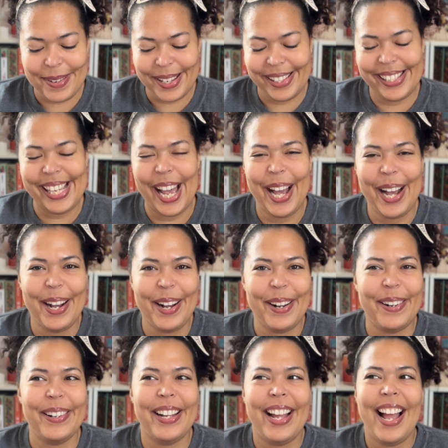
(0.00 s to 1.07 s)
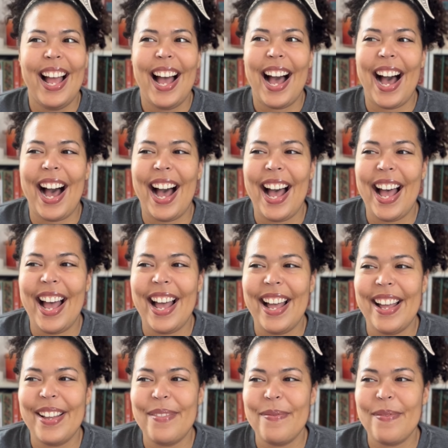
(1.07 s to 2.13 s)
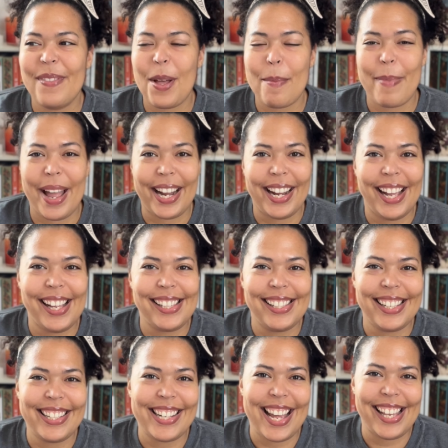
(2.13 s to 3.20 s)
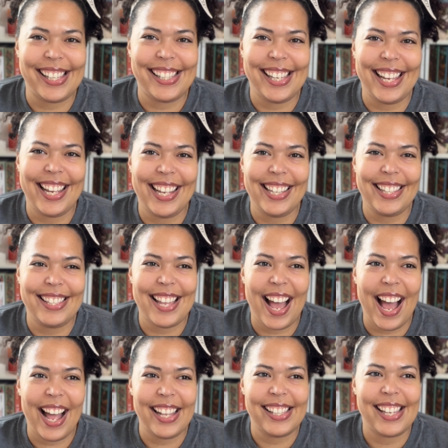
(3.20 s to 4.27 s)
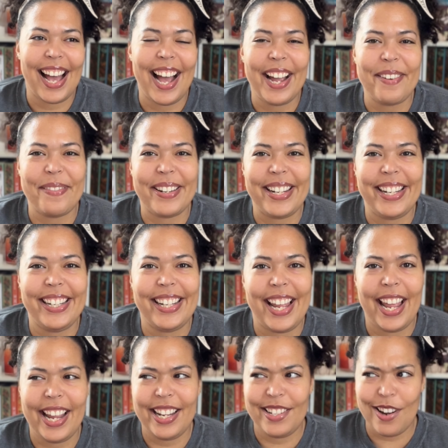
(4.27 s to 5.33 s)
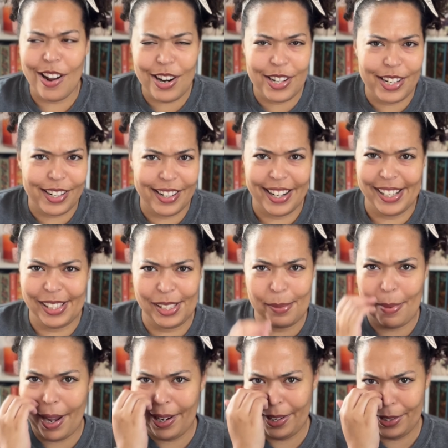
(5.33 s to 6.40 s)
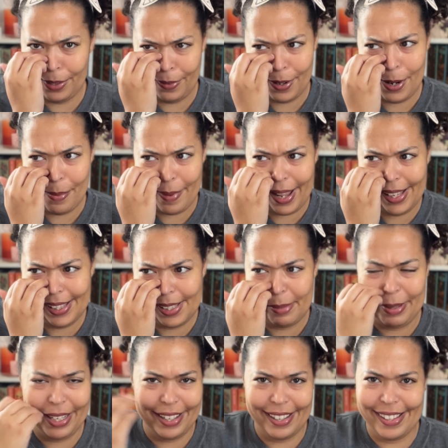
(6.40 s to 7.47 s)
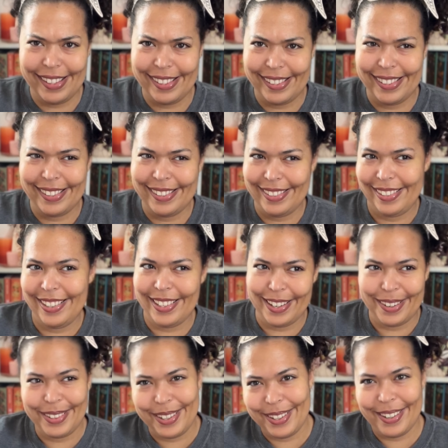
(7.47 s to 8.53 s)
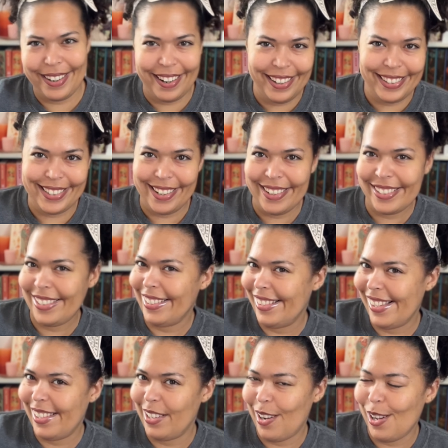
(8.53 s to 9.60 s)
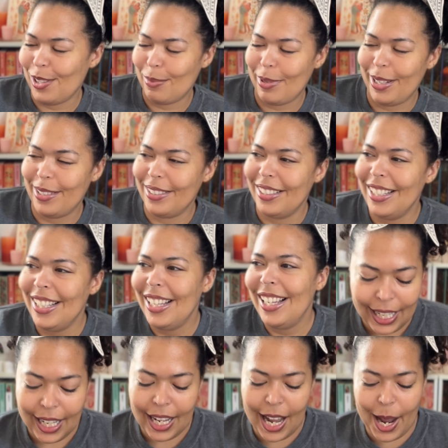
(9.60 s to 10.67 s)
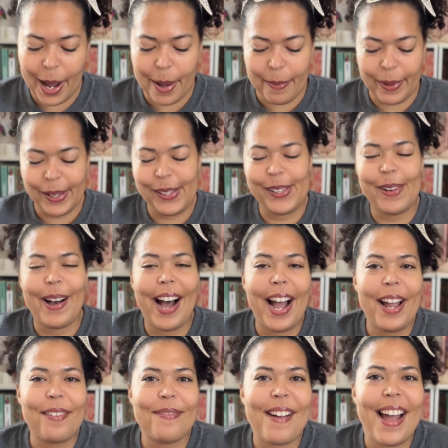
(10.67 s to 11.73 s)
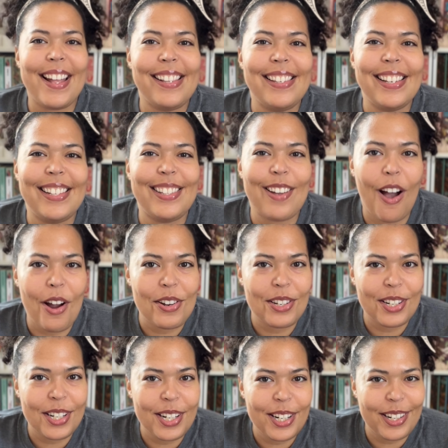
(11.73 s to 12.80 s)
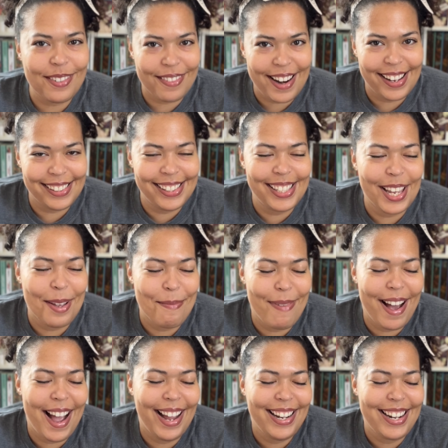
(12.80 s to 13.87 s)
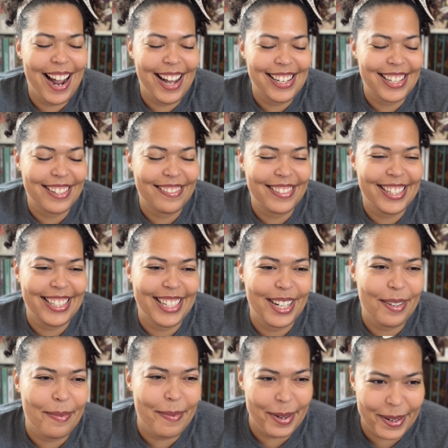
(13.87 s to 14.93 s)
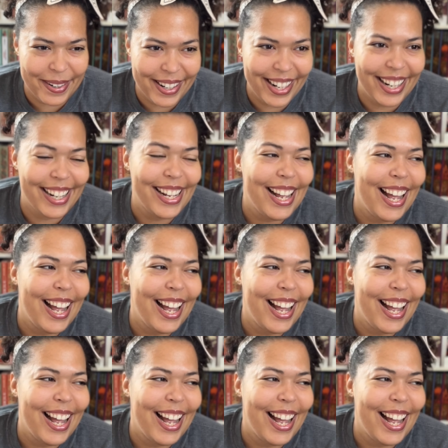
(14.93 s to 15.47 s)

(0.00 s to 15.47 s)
So Becca suggested that I read a doctor-inspired romance because, you know, there are hot doctors at the hospital. So I read Dr. Grant by Katerina Mora.